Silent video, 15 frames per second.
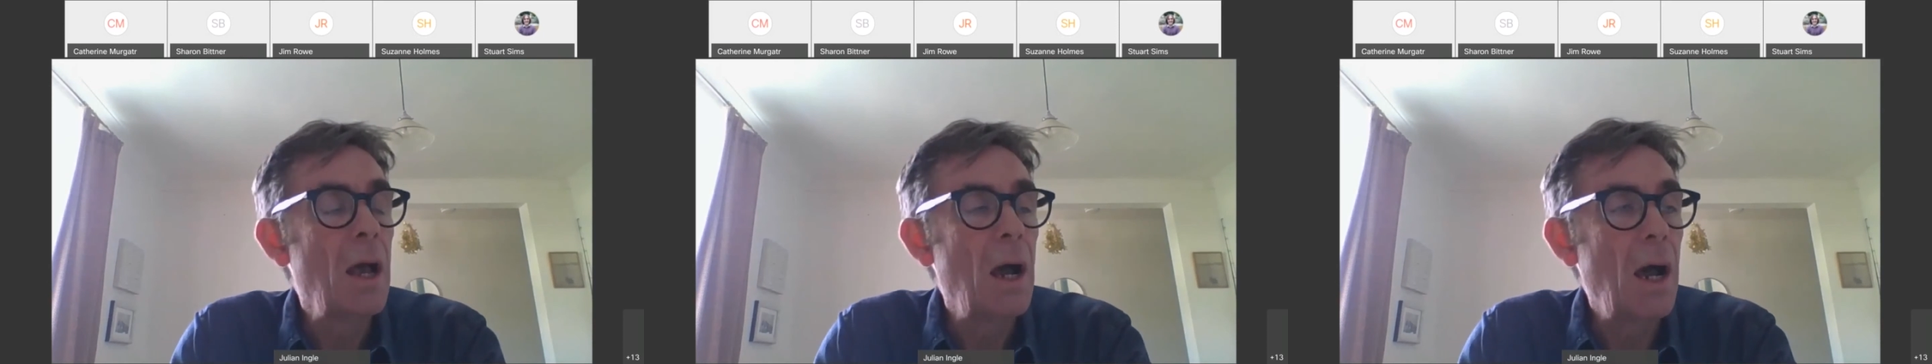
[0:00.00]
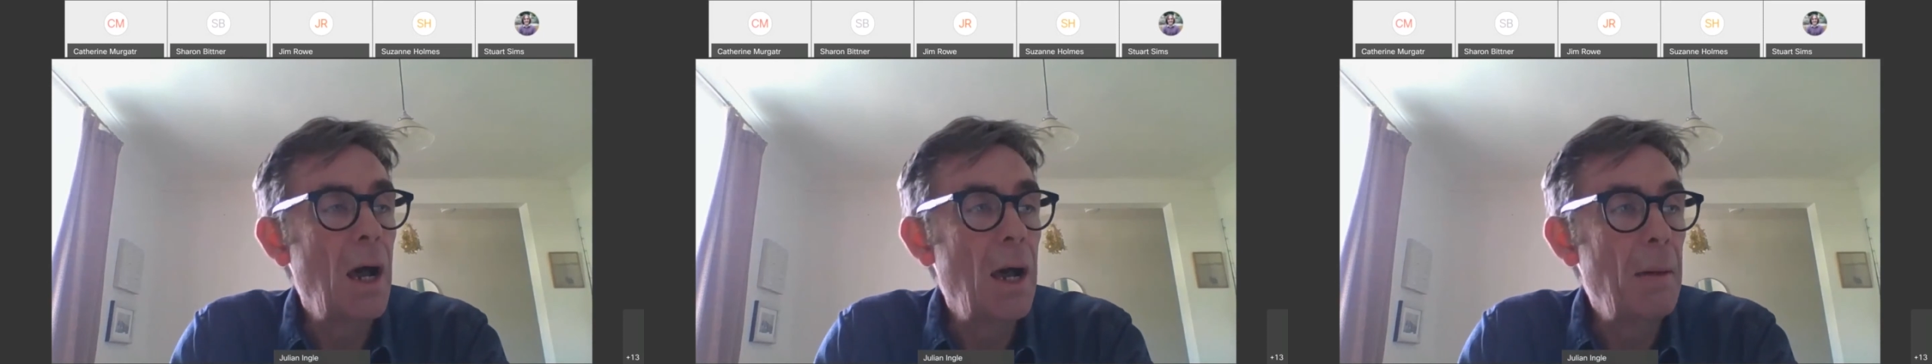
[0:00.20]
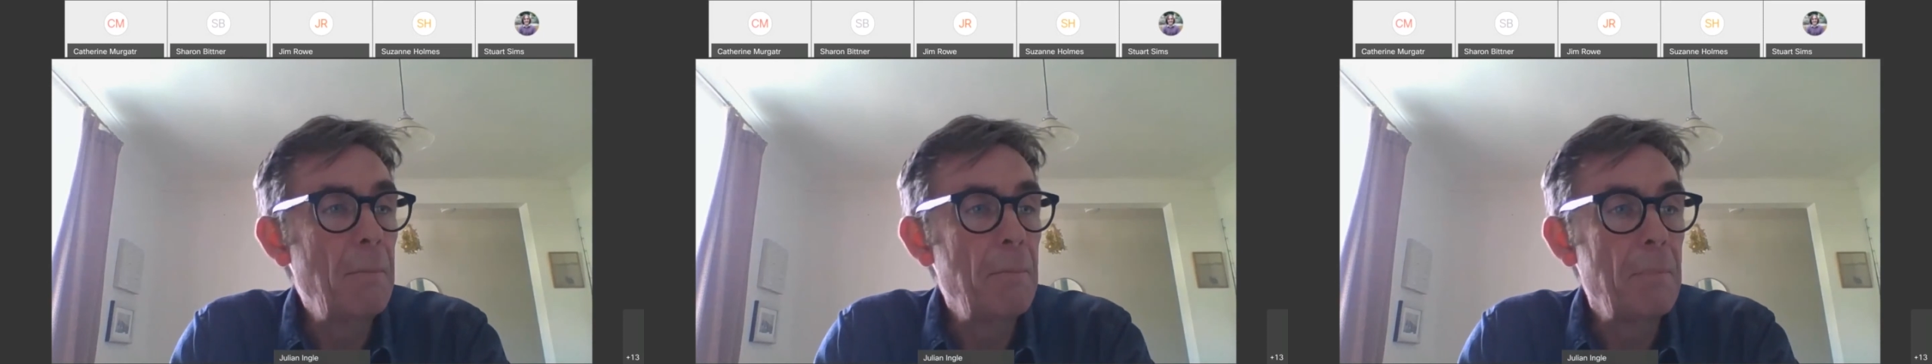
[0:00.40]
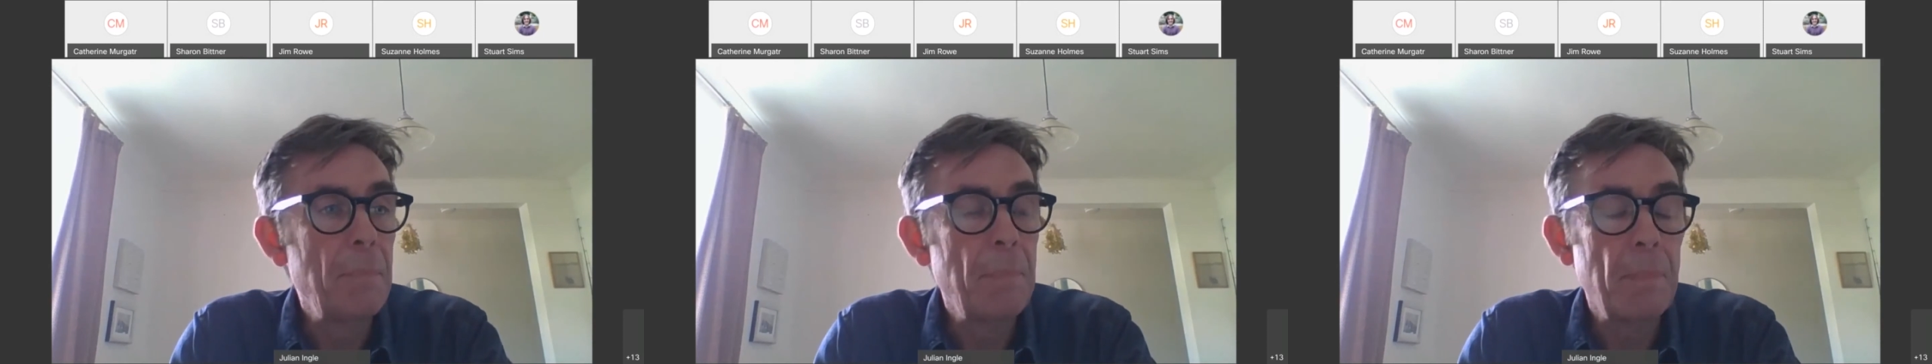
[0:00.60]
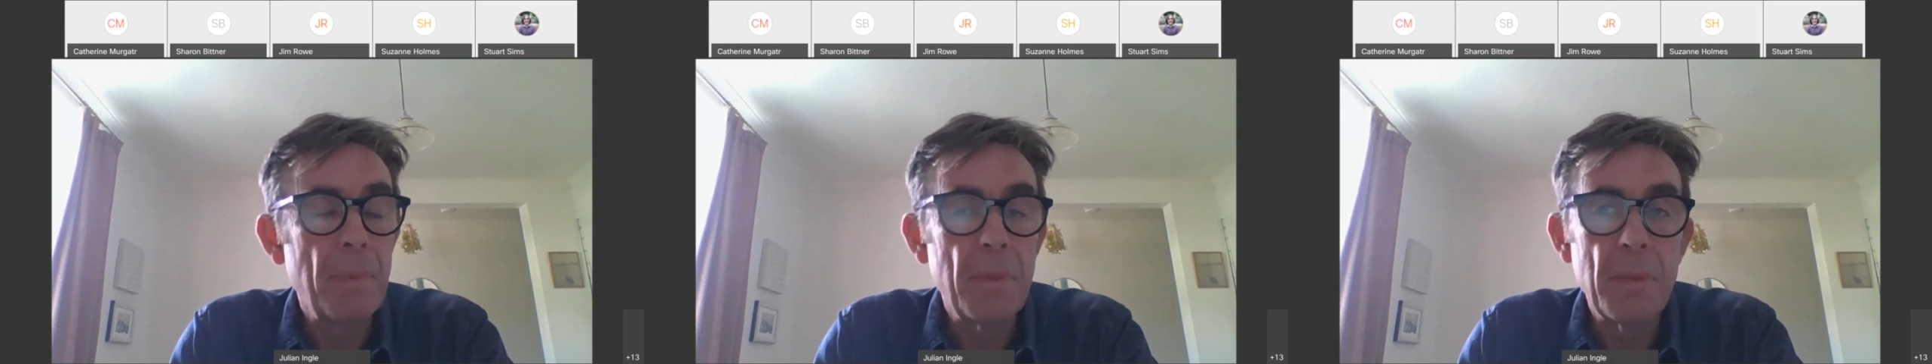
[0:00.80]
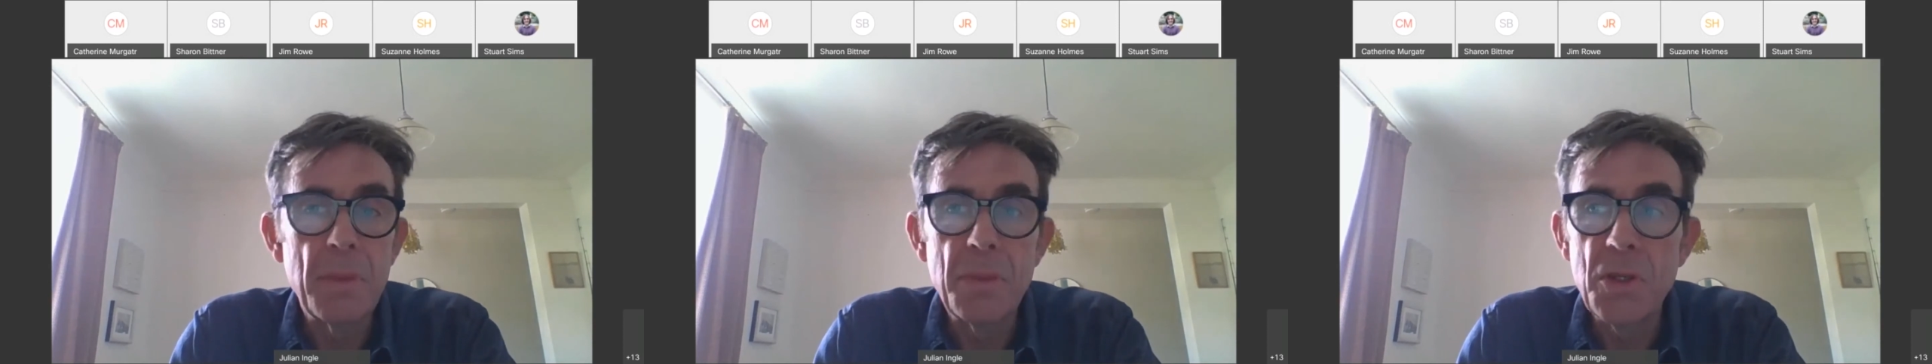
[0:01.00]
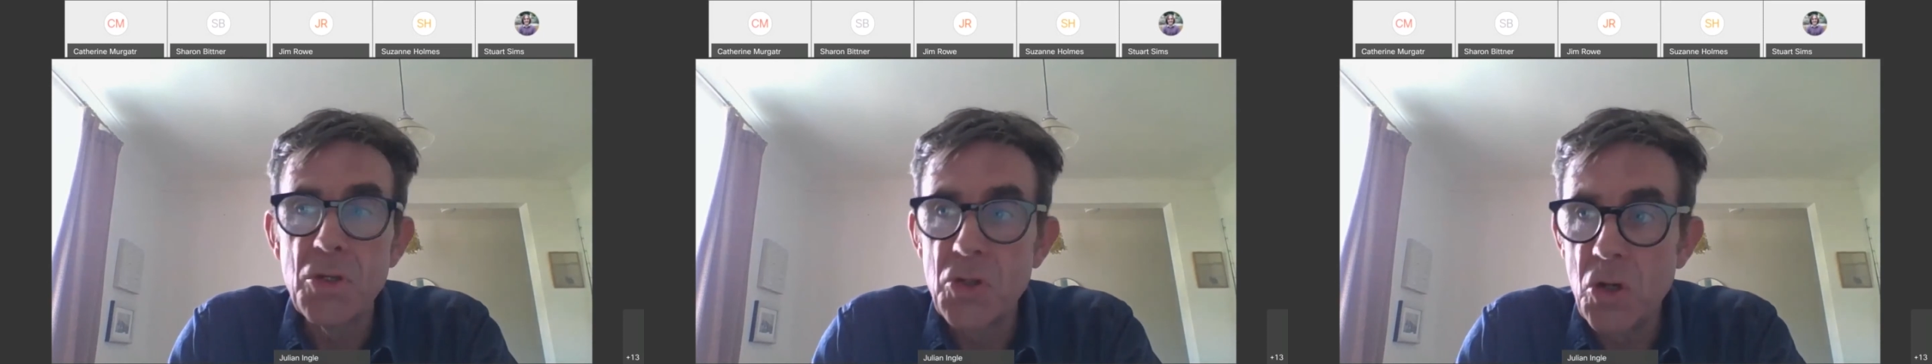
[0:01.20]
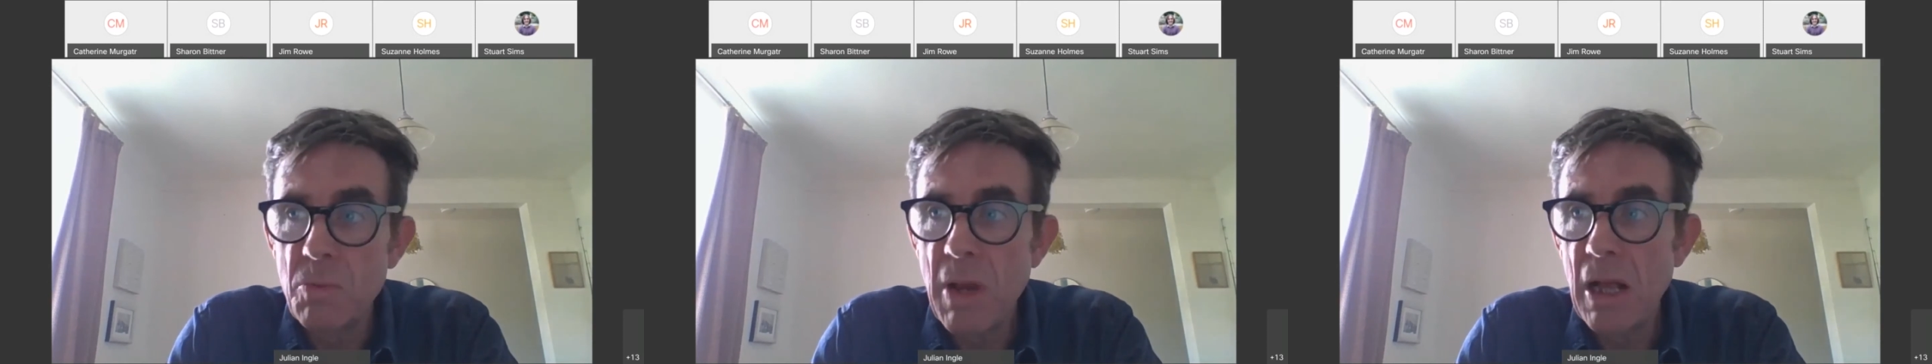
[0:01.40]
The
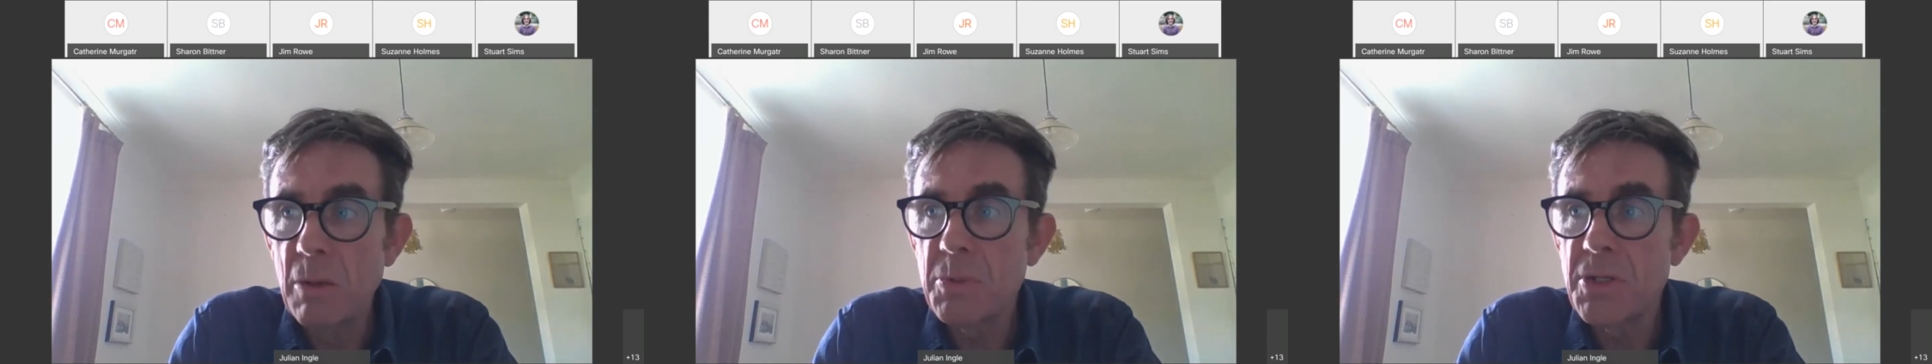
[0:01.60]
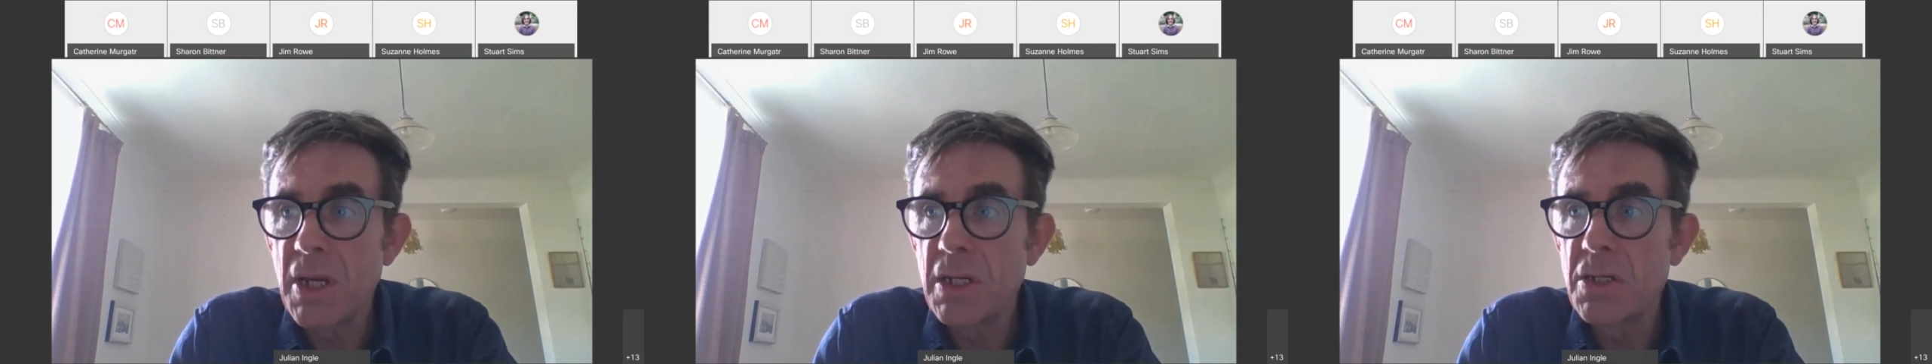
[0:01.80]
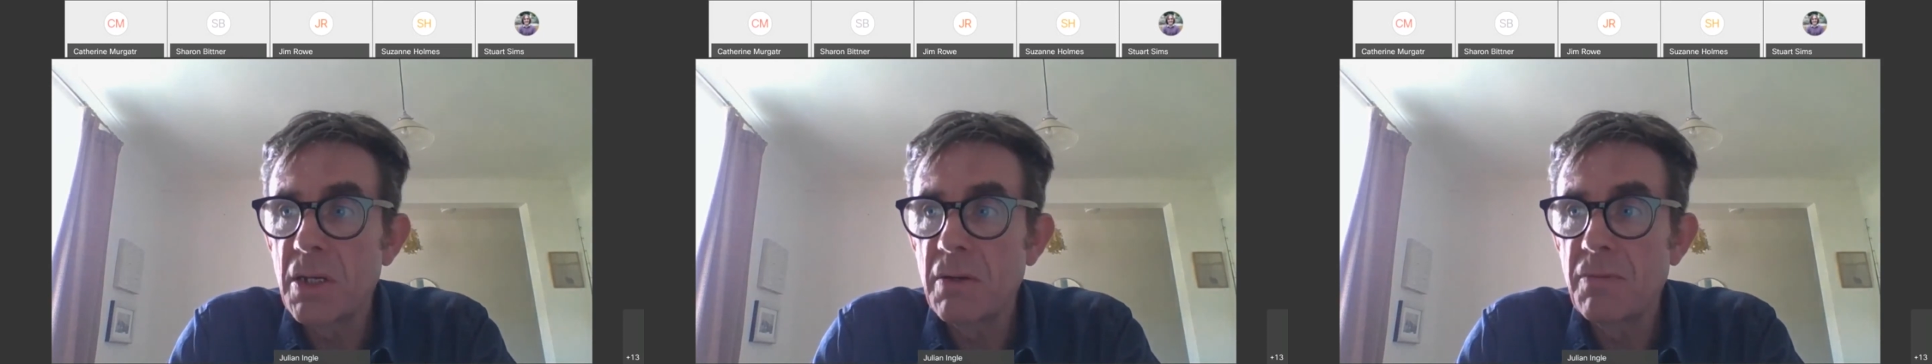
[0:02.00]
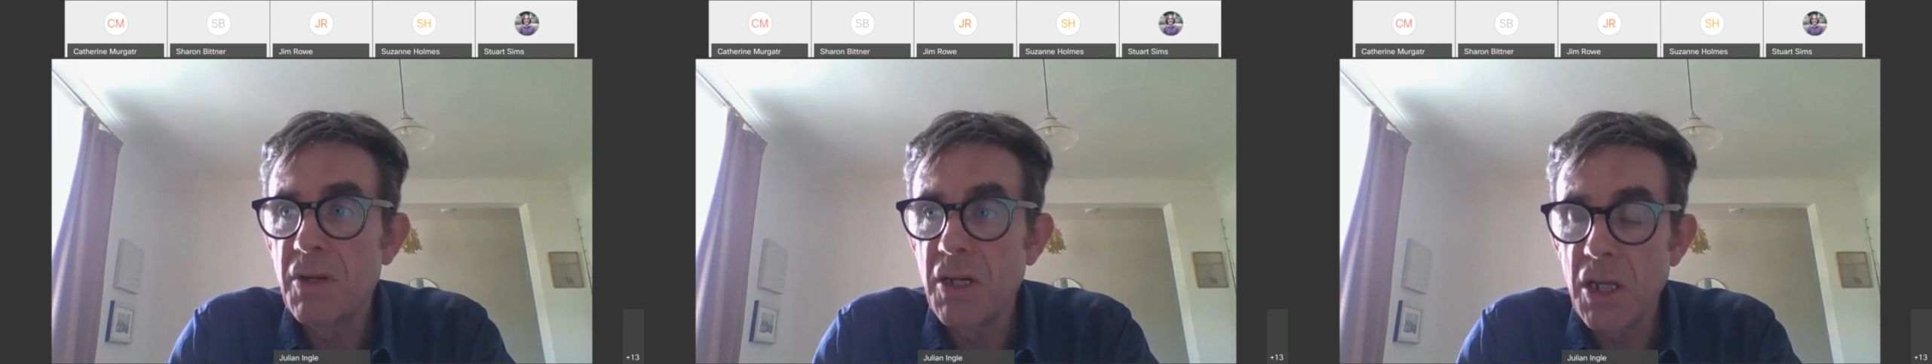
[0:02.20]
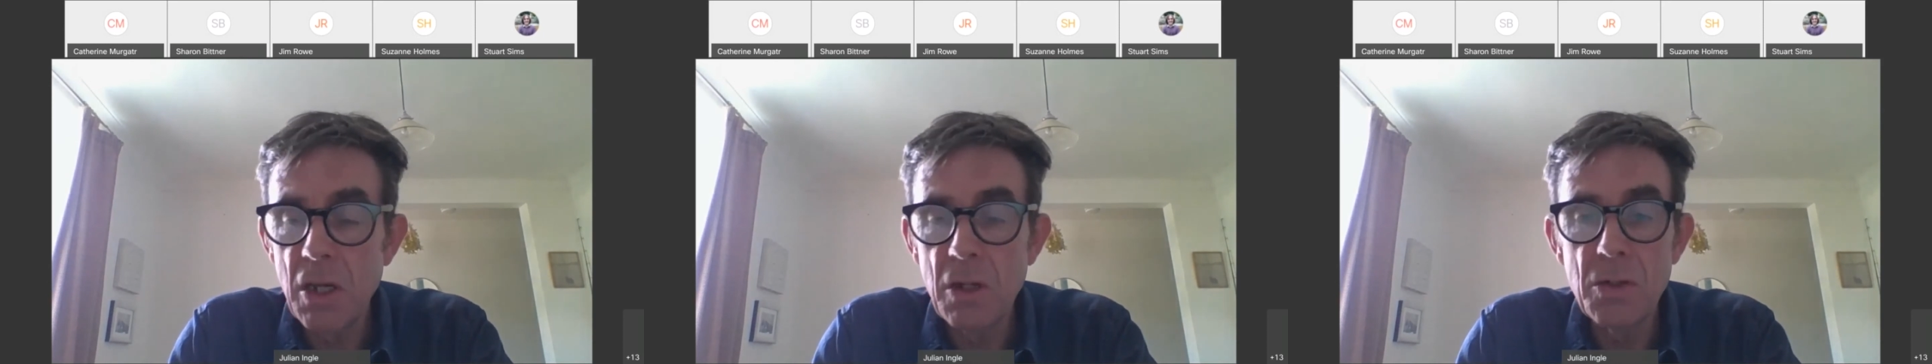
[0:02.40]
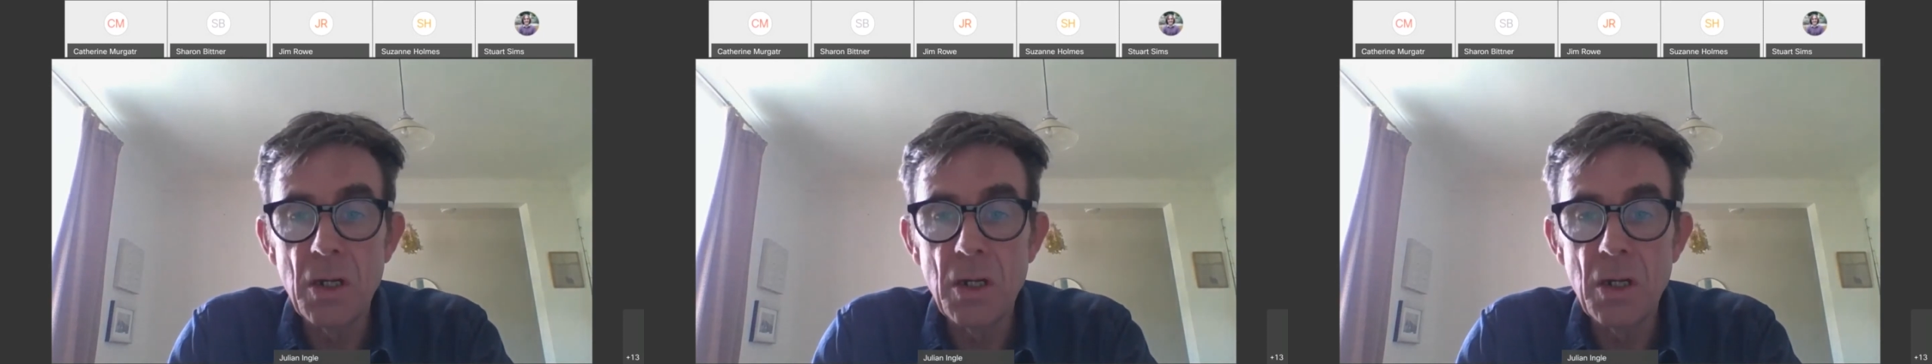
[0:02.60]
Zoom Help Center videos